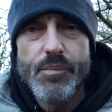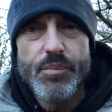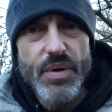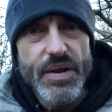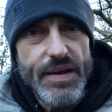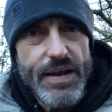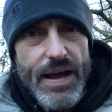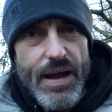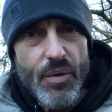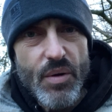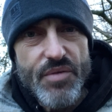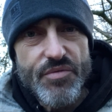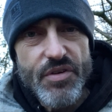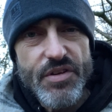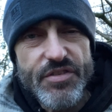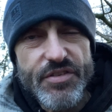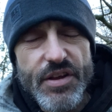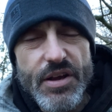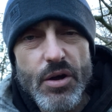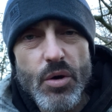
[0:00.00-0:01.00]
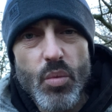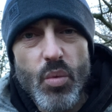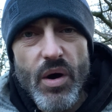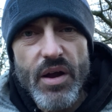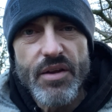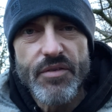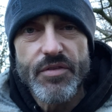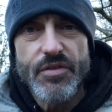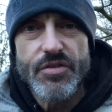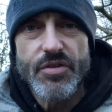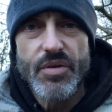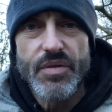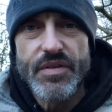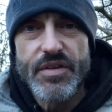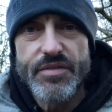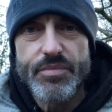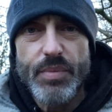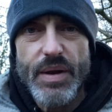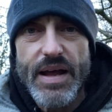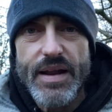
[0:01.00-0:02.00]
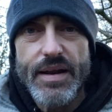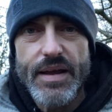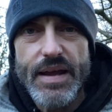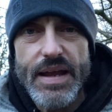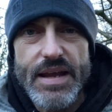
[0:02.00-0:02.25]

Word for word: but now every single one of us on this planet,